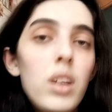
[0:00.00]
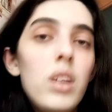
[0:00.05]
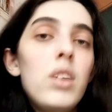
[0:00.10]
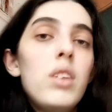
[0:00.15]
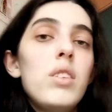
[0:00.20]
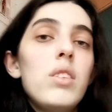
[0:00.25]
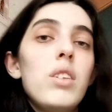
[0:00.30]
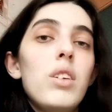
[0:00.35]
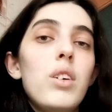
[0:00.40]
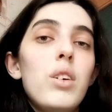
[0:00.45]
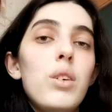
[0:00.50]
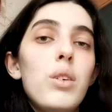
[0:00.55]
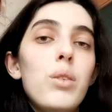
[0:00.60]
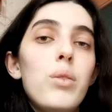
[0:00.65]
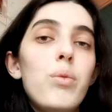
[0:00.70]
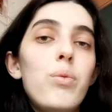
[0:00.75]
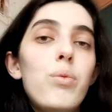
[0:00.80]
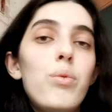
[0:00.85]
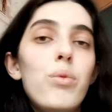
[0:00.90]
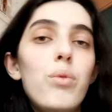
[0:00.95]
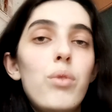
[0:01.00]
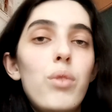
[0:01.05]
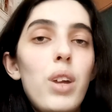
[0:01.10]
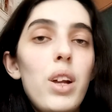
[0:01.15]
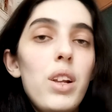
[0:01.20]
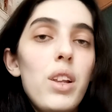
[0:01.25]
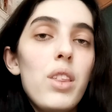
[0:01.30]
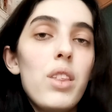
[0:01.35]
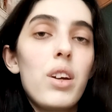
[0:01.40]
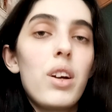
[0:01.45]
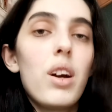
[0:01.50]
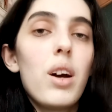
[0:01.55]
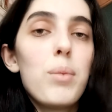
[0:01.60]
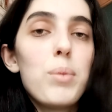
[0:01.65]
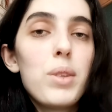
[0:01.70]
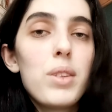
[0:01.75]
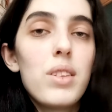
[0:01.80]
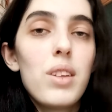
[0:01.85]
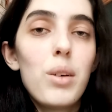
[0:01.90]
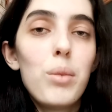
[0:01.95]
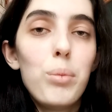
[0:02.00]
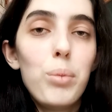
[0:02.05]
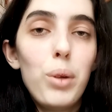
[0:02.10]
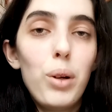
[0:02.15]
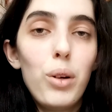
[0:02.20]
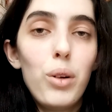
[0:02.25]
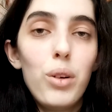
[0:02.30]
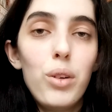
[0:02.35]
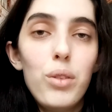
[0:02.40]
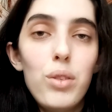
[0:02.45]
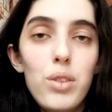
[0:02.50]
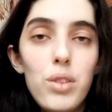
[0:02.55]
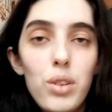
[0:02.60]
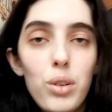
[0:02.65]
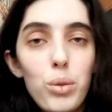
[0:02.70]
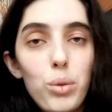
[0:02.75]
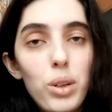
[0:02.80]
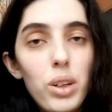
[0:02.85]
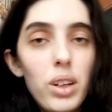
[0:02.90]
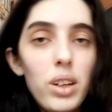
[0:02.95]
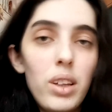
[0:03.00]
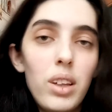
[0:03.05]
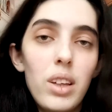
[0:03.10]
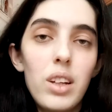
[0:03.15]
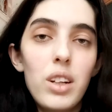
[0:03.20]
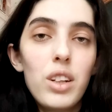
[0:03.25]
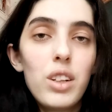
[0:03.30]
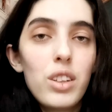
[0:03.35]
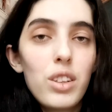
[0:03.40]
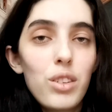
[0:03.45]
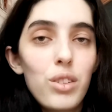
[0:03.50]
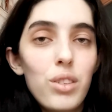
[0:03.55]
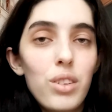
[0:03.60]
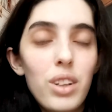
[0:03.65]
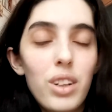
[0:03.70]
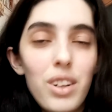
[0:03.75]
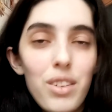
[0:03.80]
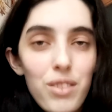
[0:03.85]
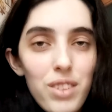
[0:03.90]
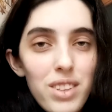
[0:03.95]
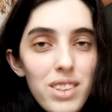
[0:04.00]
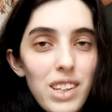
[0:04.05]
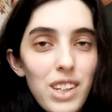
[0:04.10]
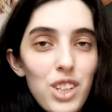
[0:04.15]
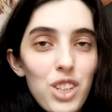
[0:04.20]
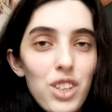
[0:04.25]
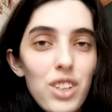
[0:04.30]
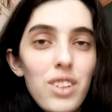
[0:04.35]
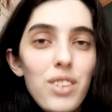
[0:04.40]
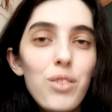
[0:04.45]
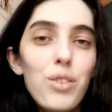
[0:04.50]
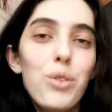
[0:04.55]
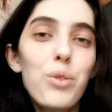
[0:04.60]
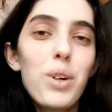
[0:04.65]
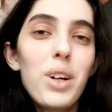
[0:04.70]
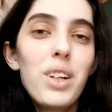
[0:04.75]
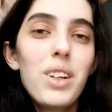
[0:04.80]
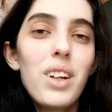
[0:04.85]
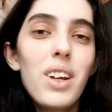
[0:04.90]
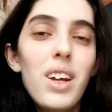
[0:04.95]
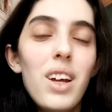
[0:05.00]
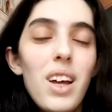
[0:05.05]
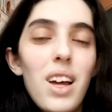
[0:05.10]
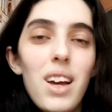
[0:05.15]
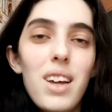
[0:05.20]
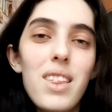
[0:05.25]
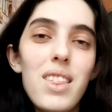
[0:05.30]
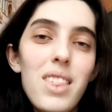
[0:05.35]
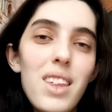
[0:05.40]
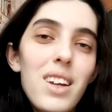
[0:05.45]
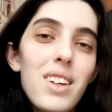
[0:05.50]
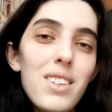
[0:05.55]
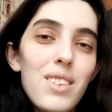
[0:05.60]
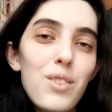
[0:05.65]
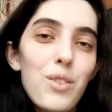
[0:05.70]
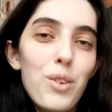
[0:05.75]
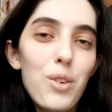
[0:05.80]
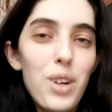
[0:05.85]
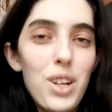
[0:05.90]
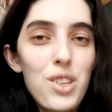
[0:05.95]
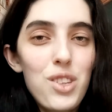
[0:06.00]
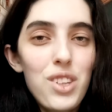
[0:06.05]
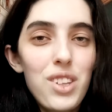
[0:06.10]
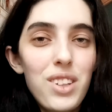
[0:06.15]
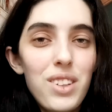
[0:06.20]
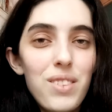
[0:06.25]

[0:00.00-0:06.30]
So write in the comments down below so we can get into a conversation if you want. And thanks for watching.